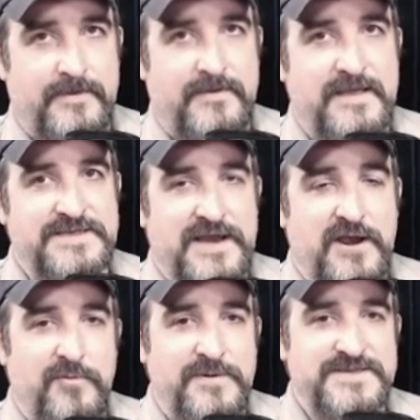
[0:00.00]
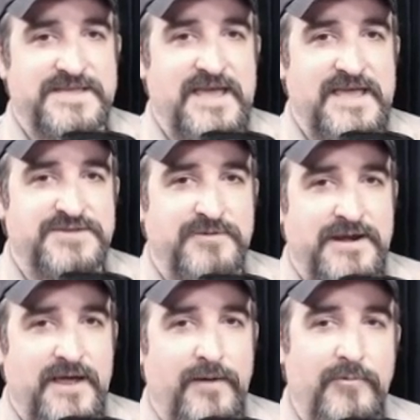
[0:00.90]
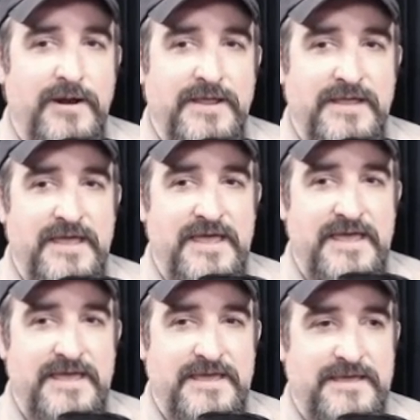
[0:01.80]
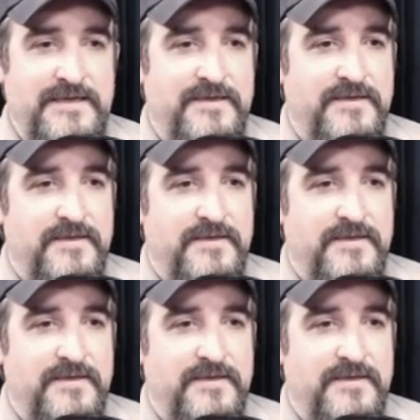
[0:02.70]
It's not always the case. Right now I'm running a